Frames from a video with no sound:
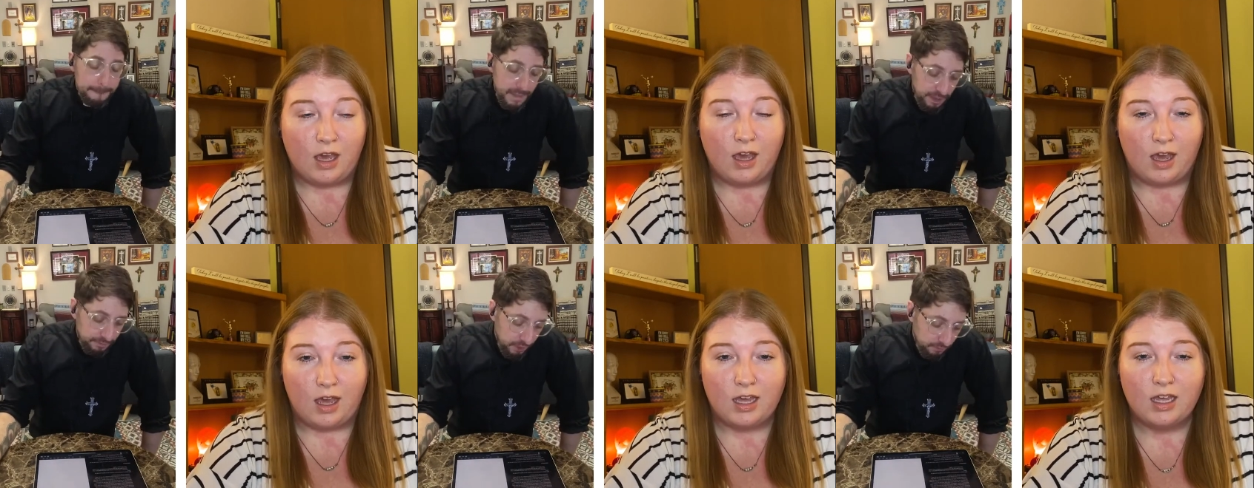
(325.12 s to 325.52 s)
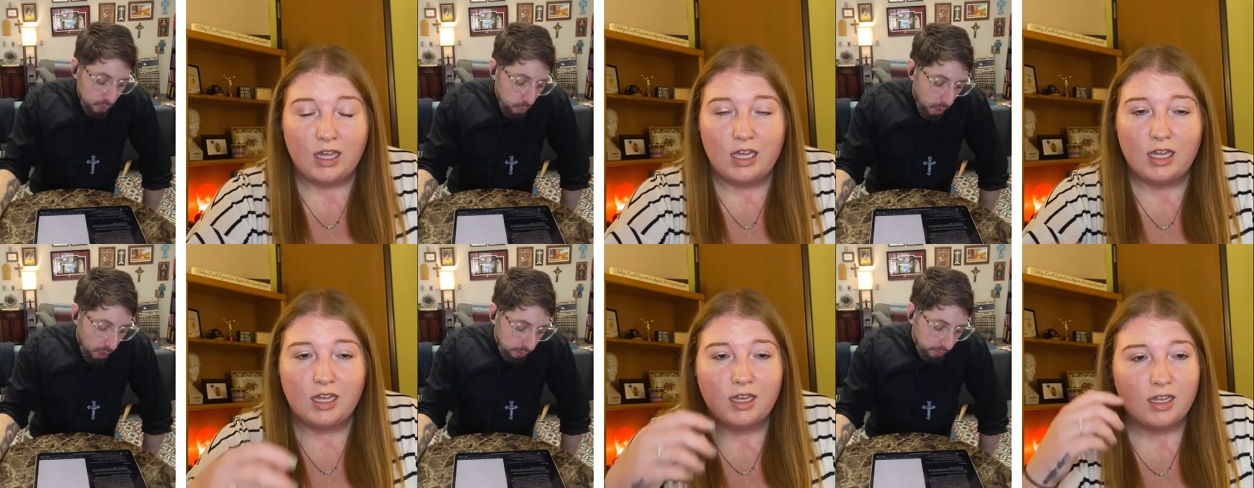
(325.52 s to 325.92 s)
Speaker 1: If we
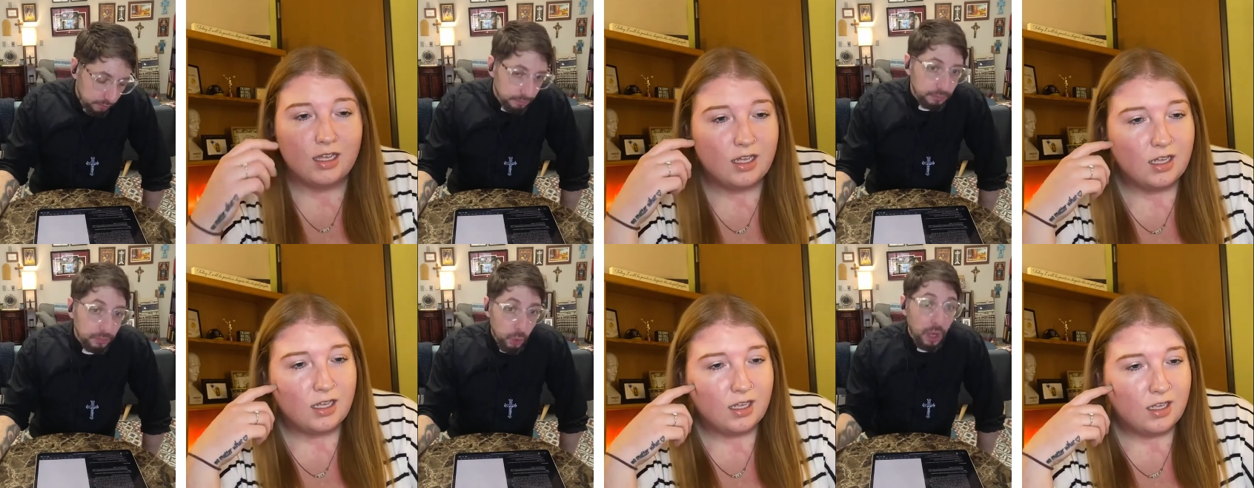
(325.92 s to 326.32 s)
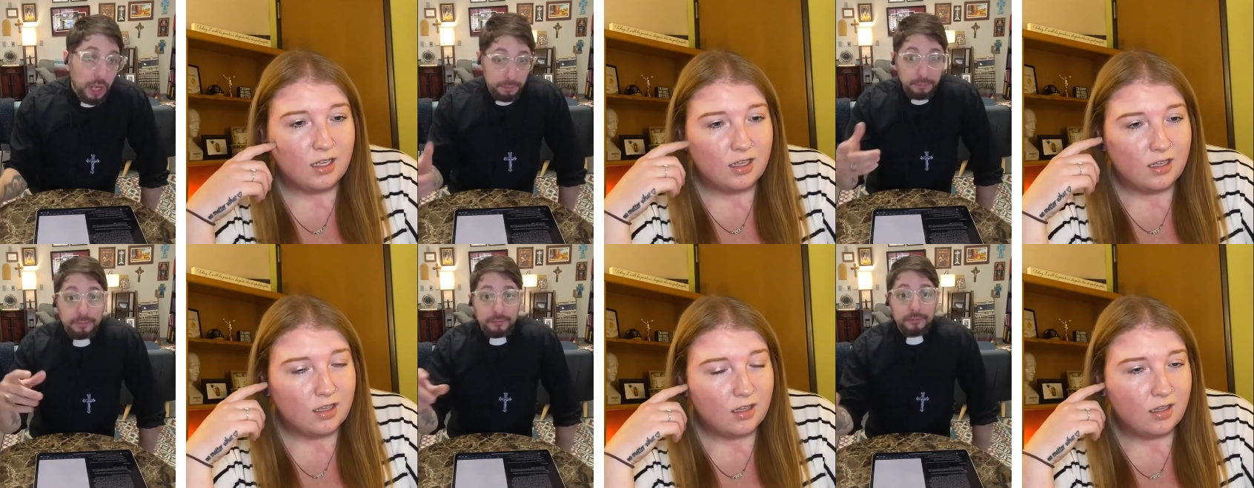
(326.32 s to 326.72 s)
want to, go ahead.
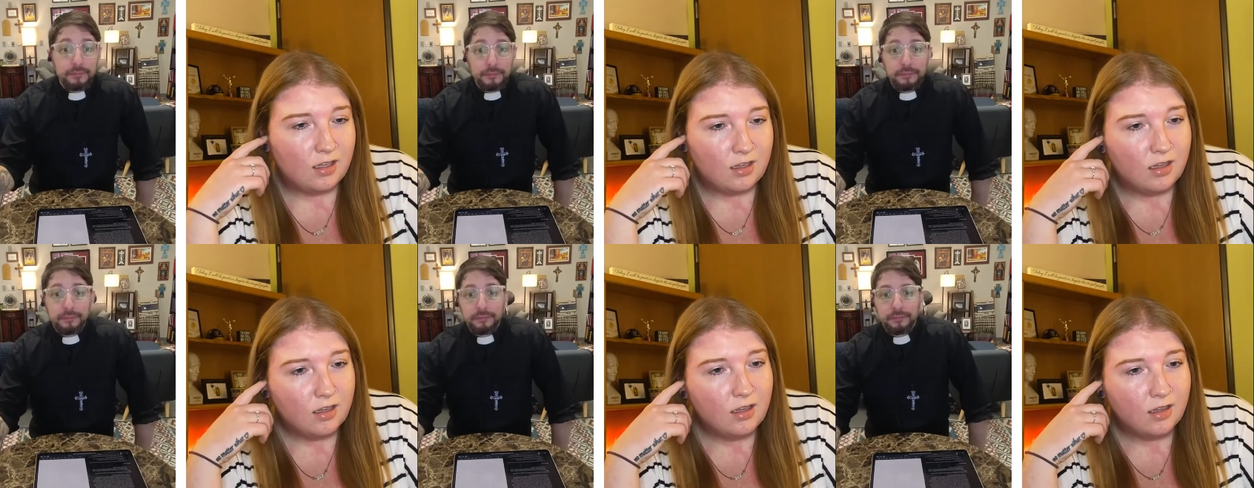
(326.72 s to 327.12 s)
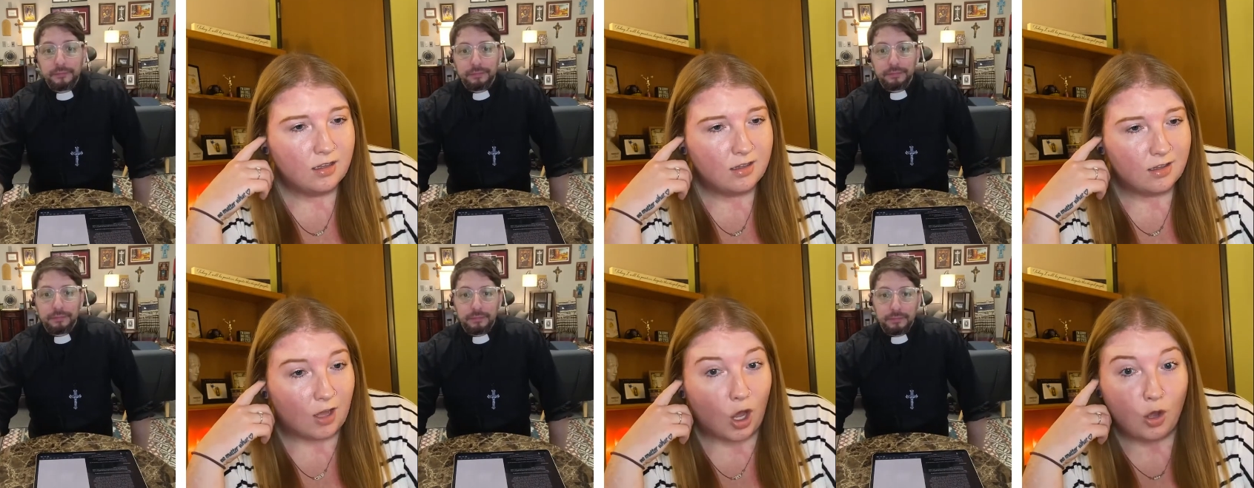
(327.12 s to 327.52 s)

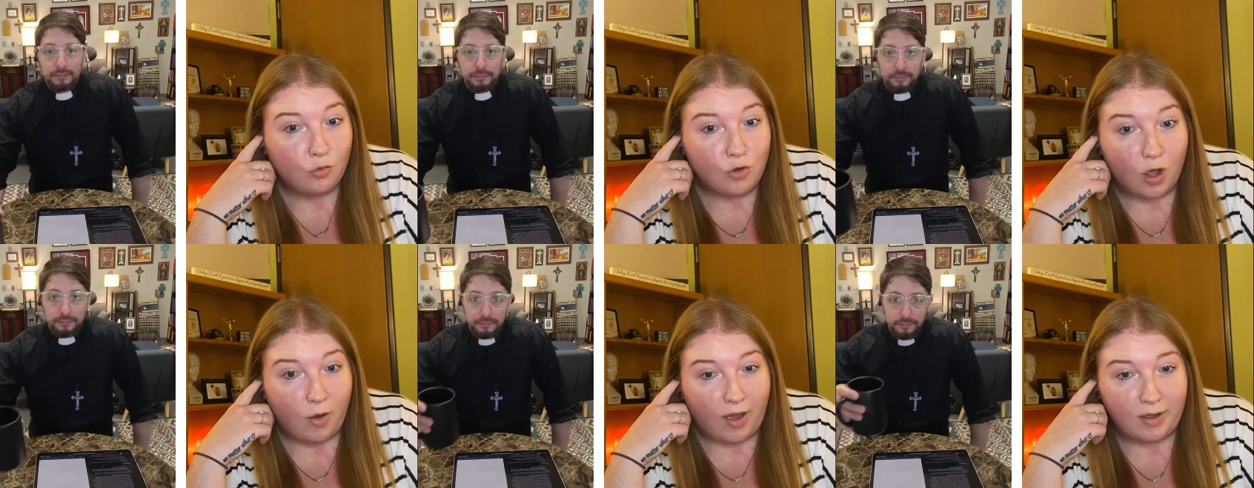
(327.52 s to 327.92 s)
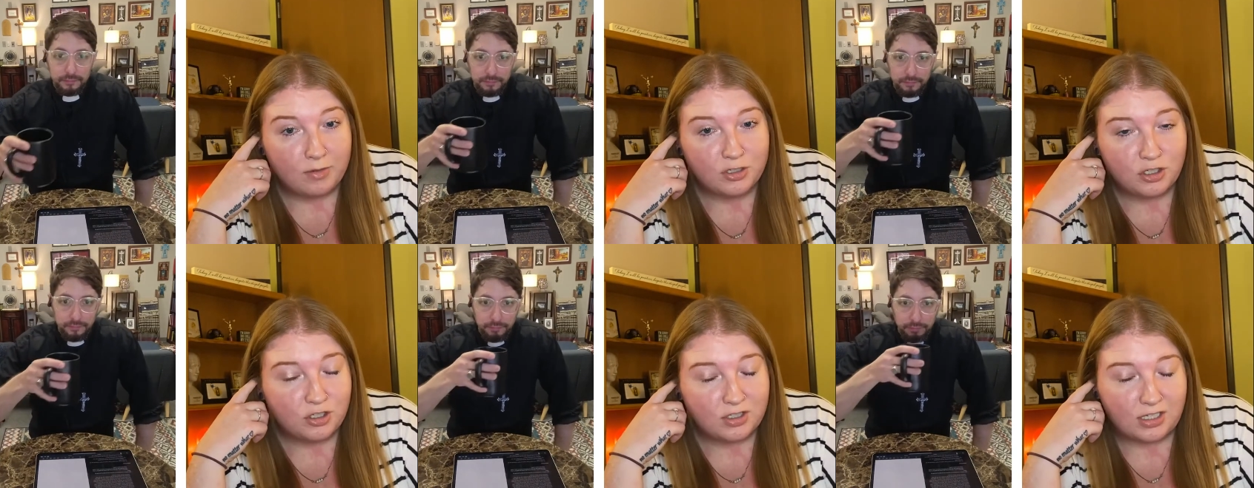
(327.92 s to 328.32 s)
Speaker 2: Oh, no, I
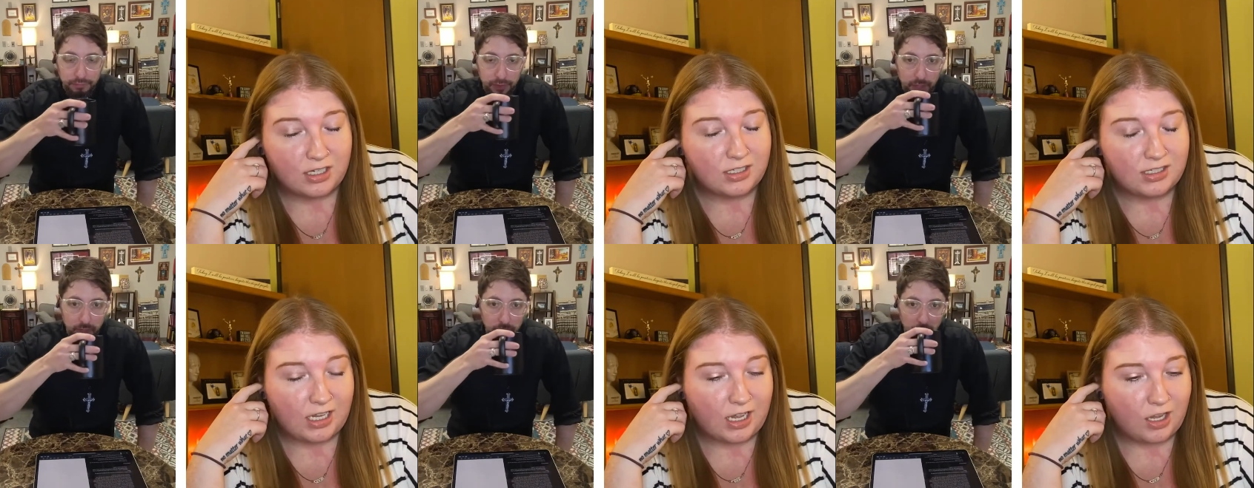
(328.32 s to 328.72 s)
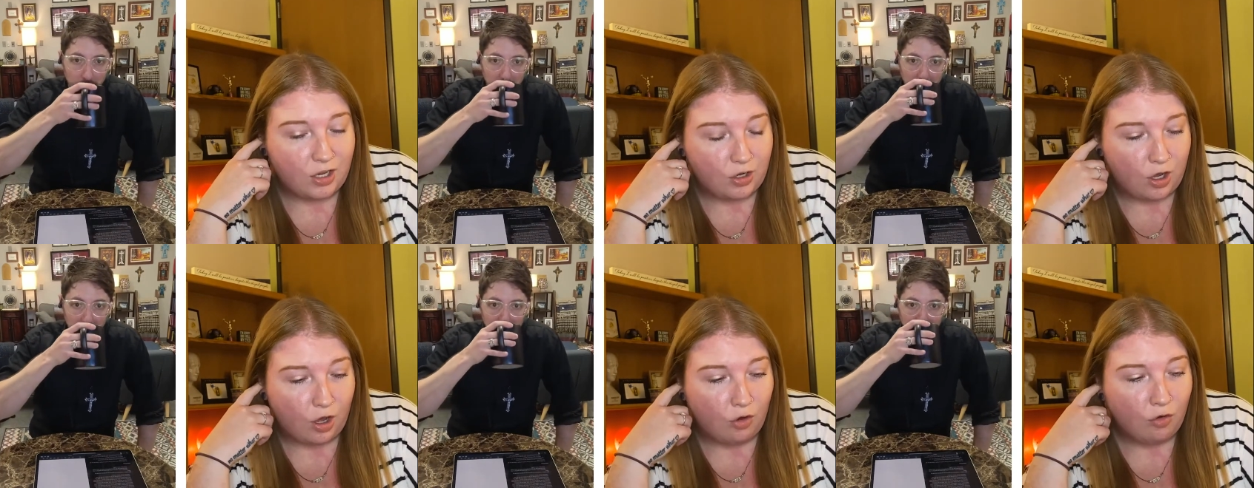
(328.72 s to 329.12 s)
was just going to say, you
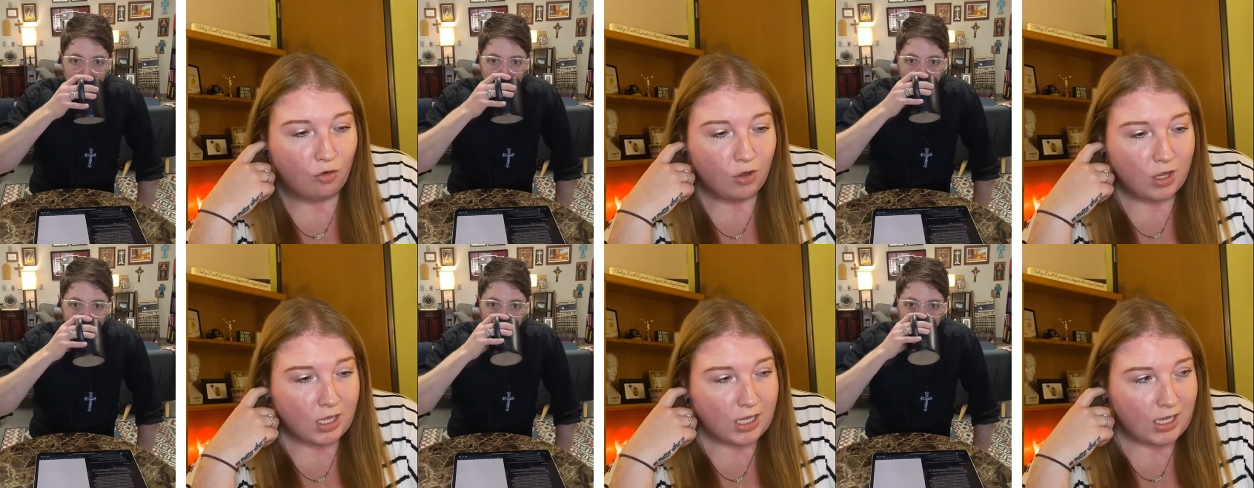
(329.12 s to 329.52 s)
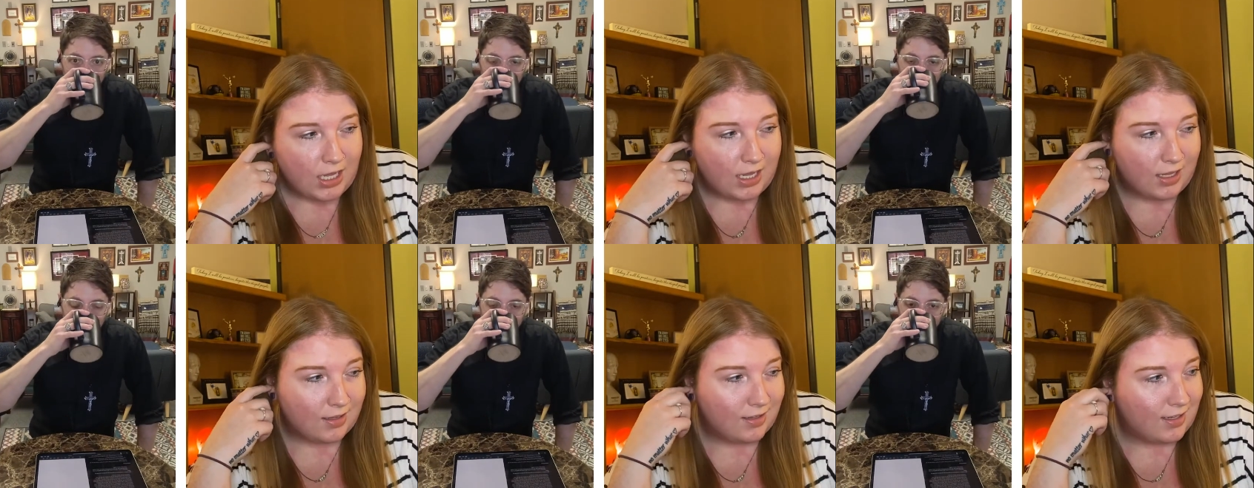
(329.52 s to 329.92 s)
know,
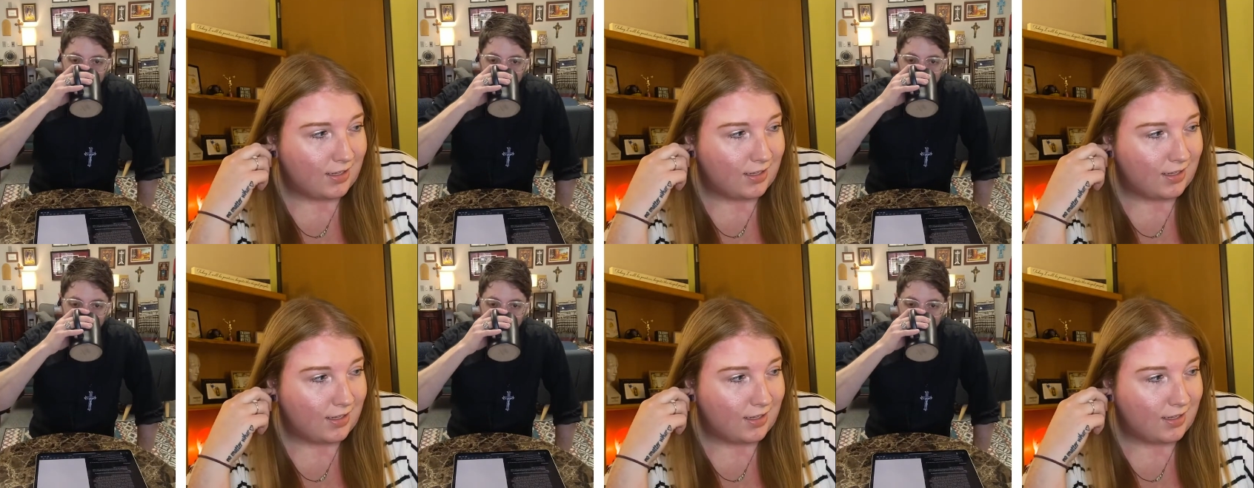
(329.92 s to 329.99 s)
if